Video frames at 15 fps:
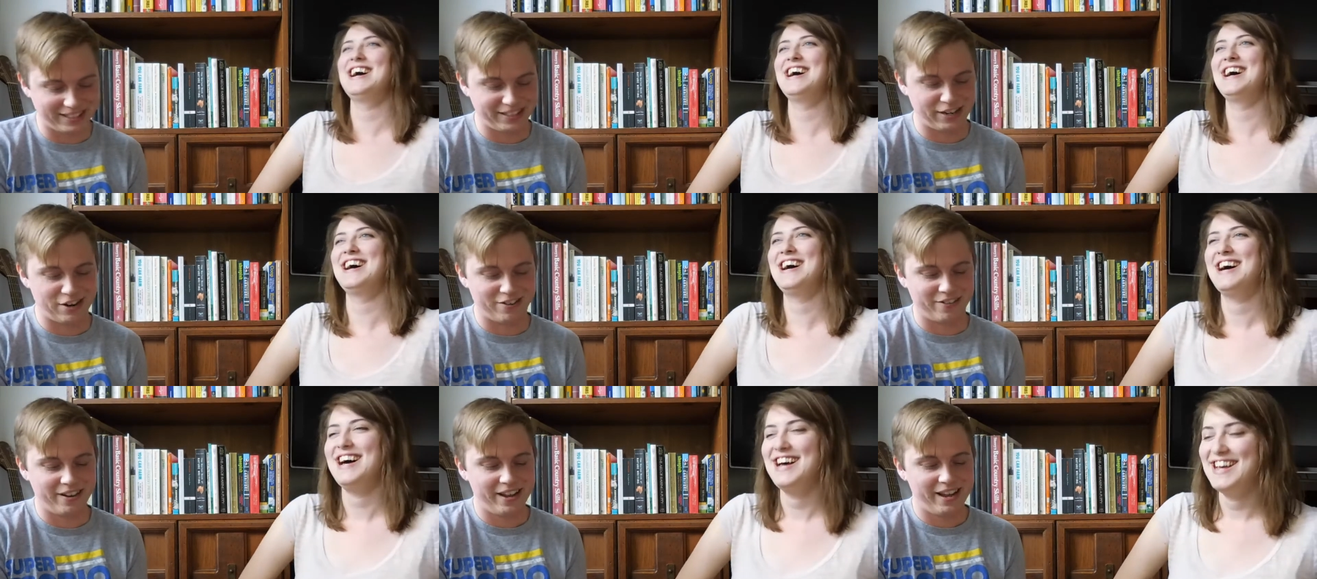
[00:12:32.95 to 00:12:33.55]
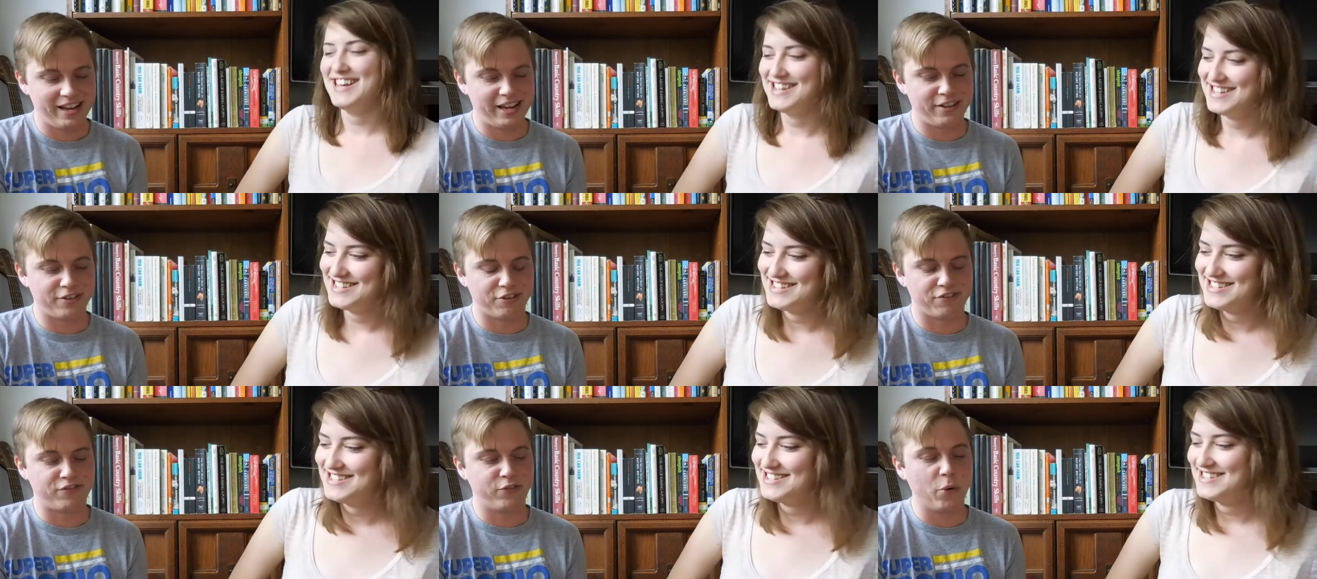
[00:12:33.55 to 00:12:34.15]
Speaker 1: that there are
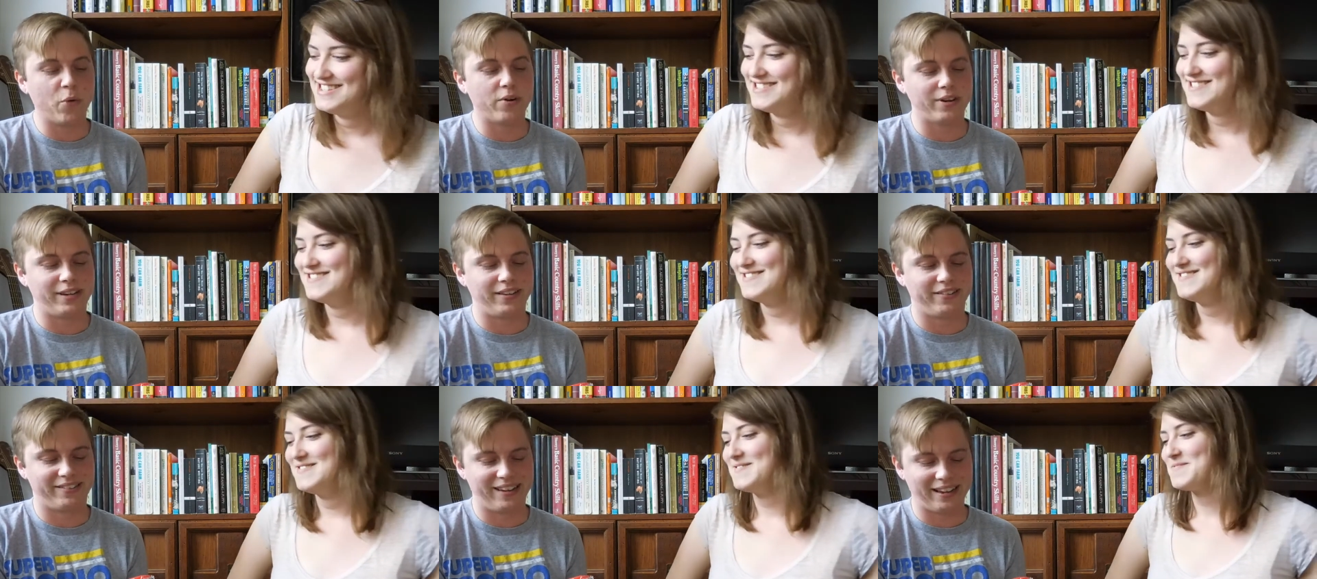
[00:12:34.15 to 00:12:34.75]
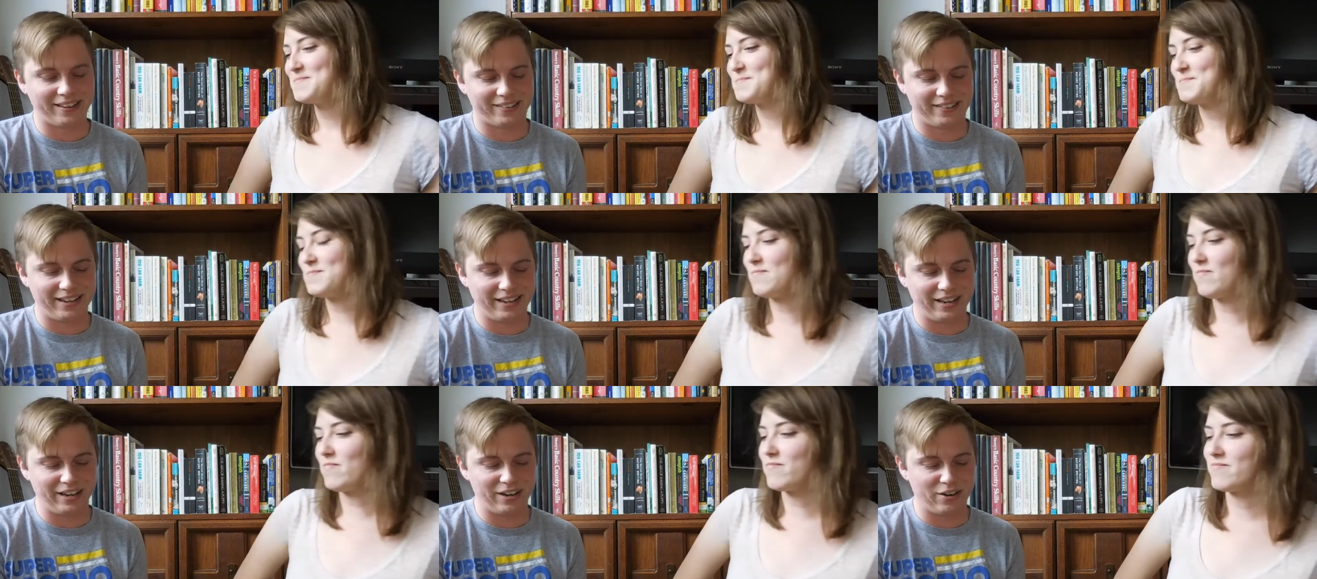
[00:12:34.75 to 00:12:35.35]
either 40 sticks
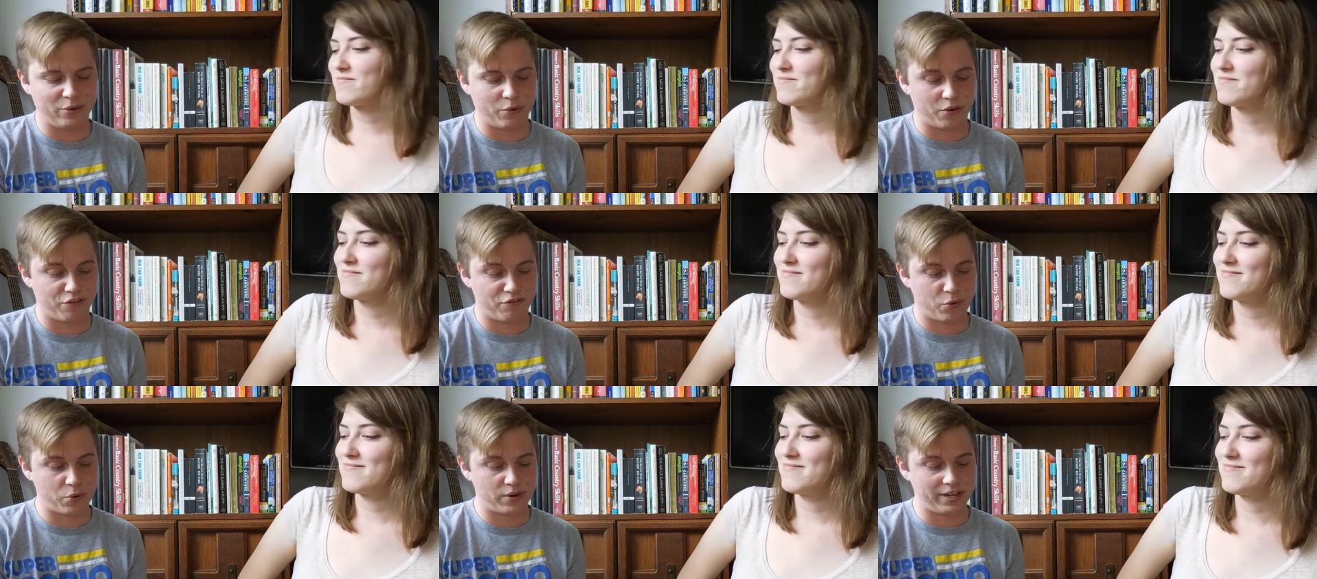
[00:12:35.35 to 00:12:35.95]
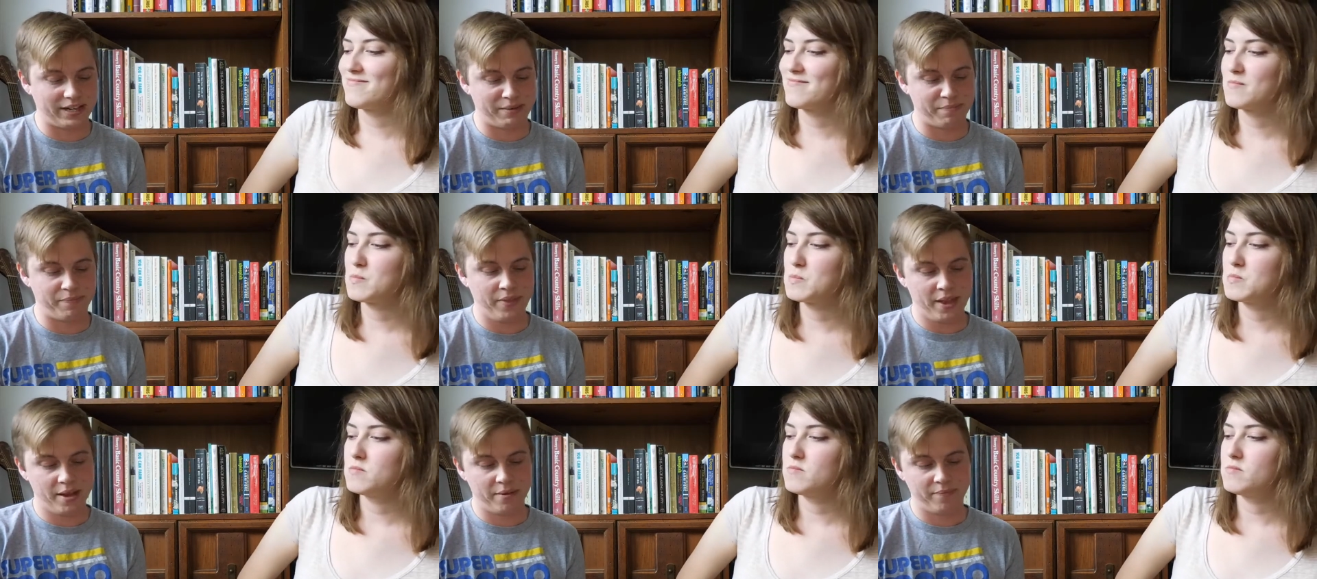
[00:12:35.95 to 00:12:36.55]
in here or 40
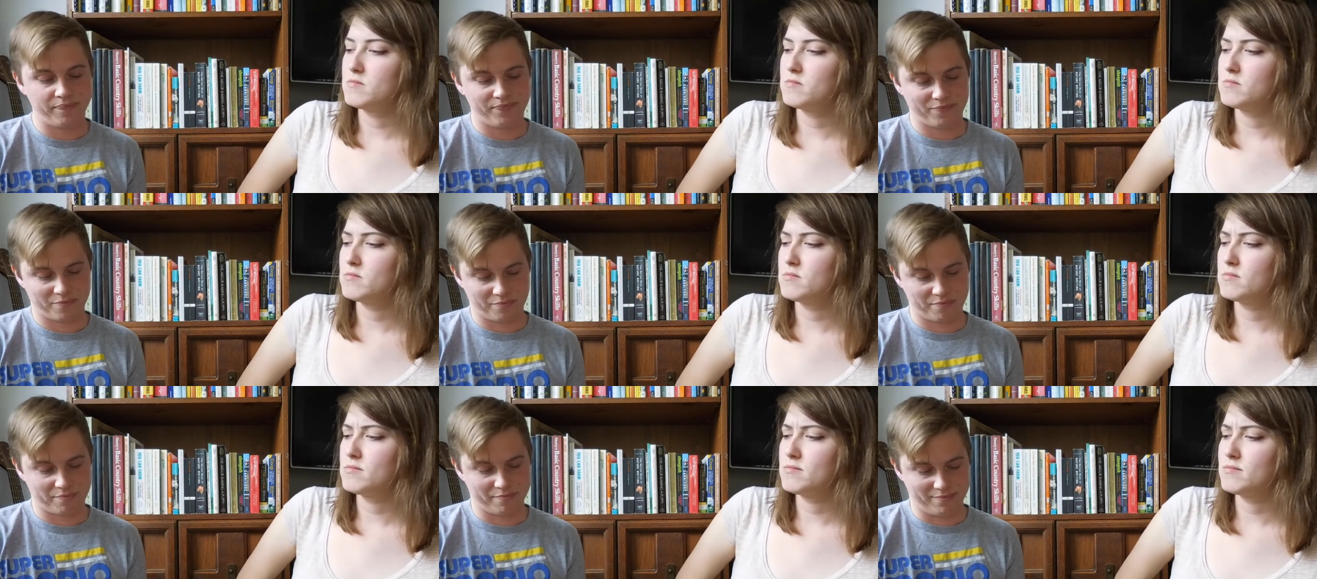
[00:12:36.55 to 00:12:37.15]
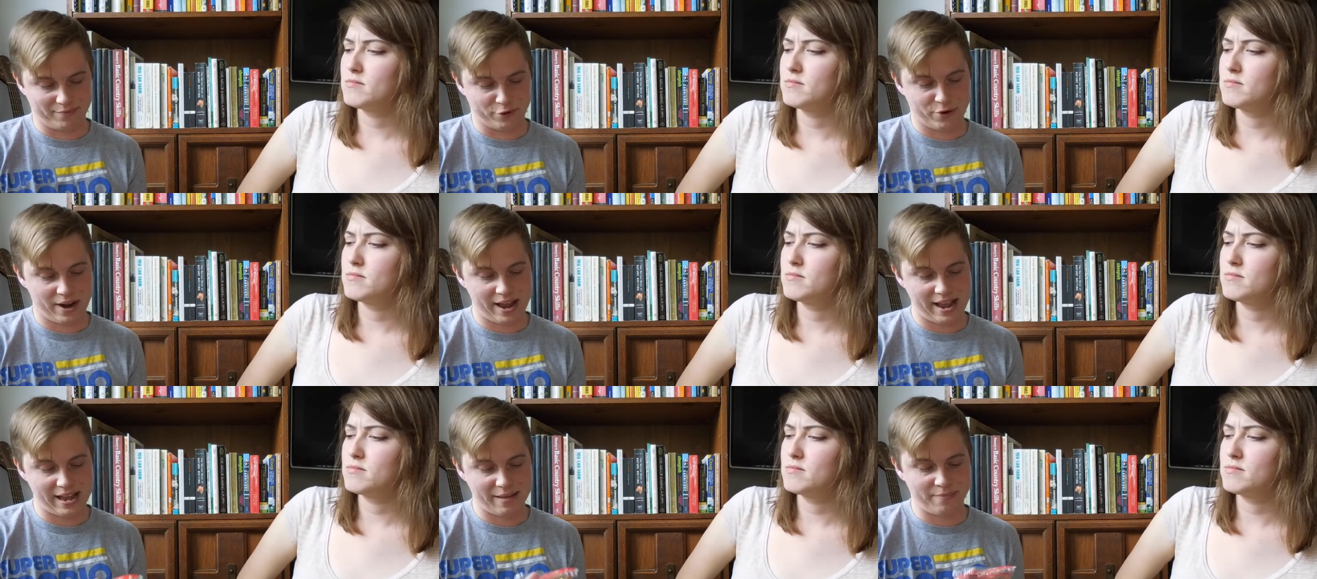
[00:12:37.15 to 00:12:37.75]

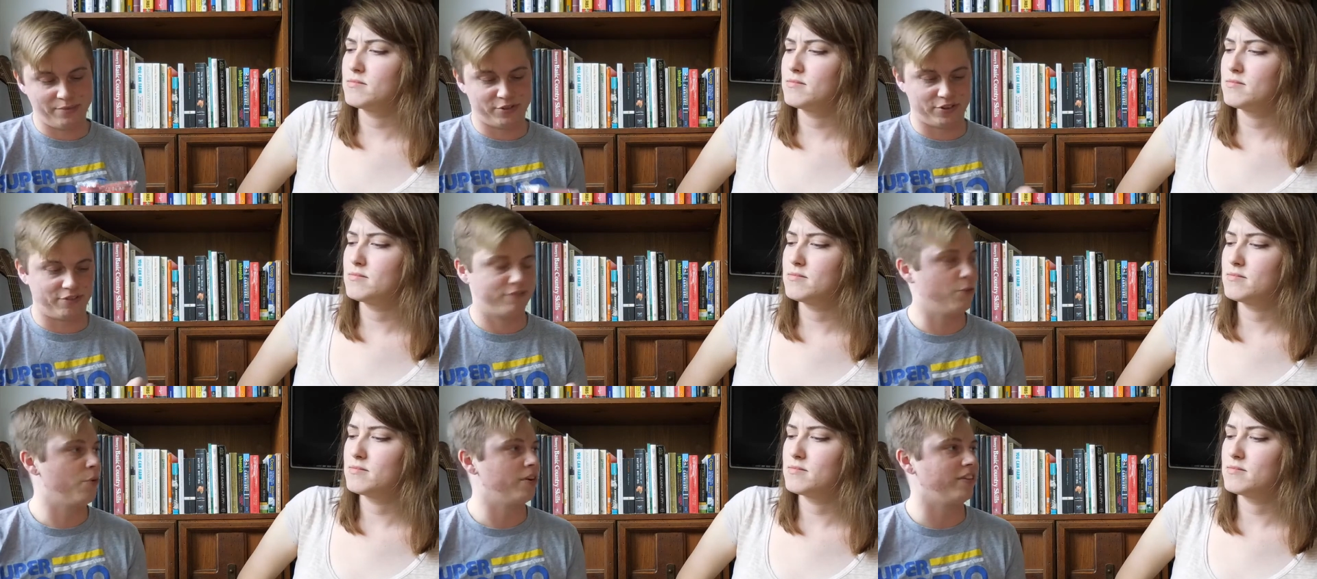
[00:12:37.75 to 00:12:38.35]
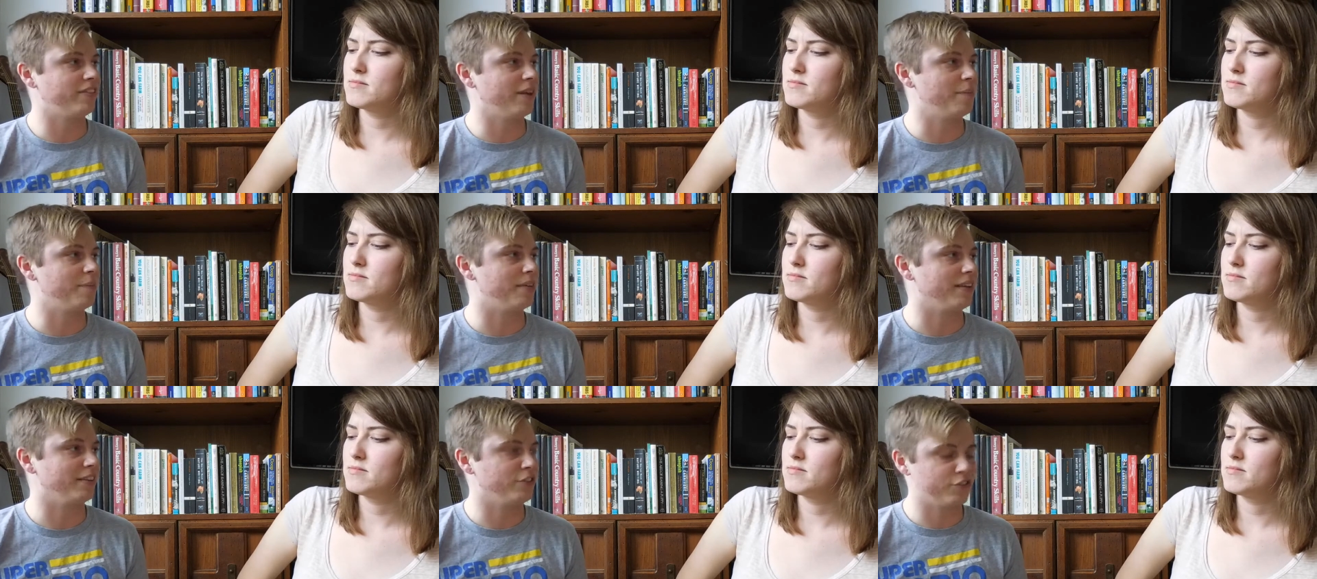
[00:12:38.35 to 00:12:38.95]
grams or 40
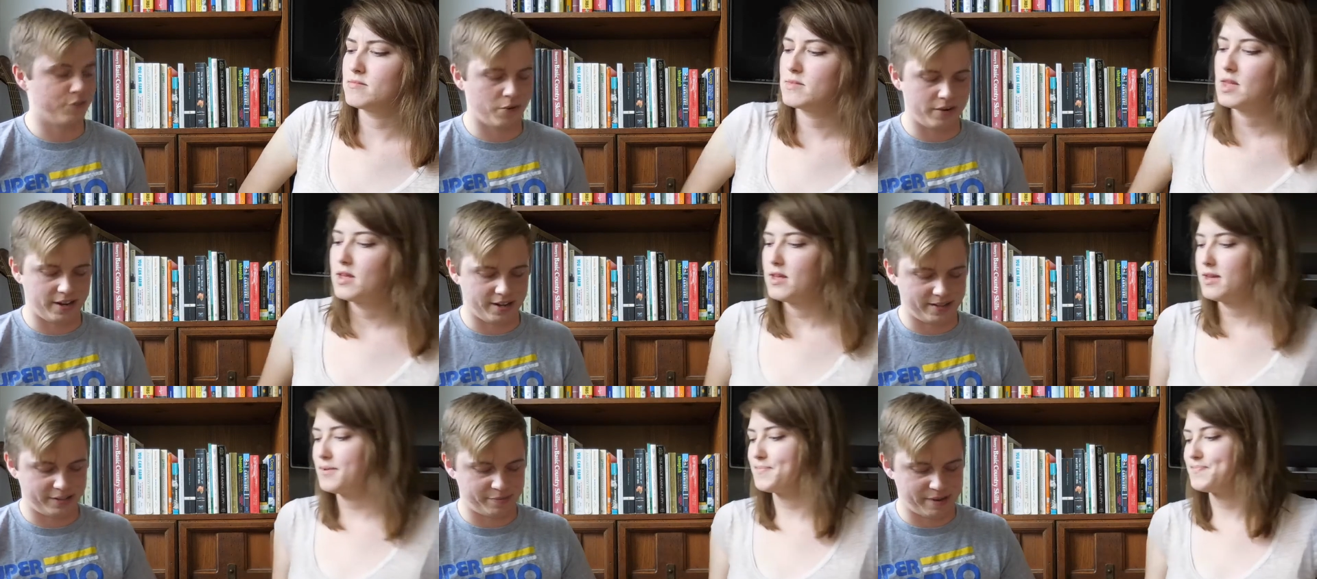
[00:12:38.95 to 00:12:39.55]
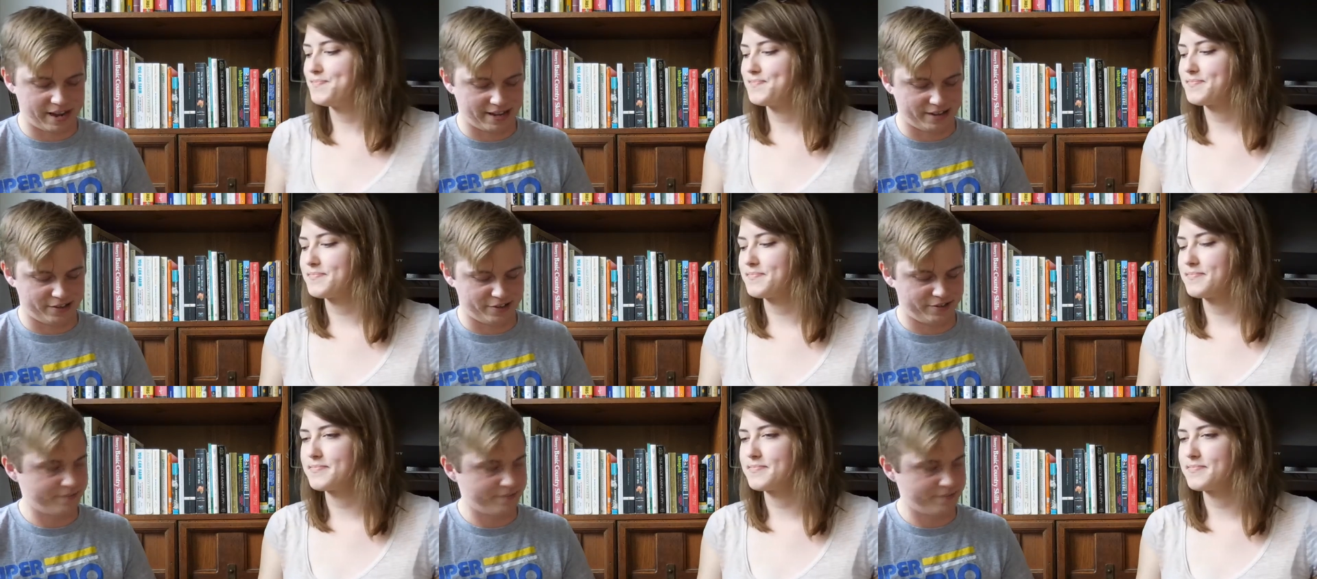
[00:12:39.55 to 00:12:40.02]
something. There's 40 on this package.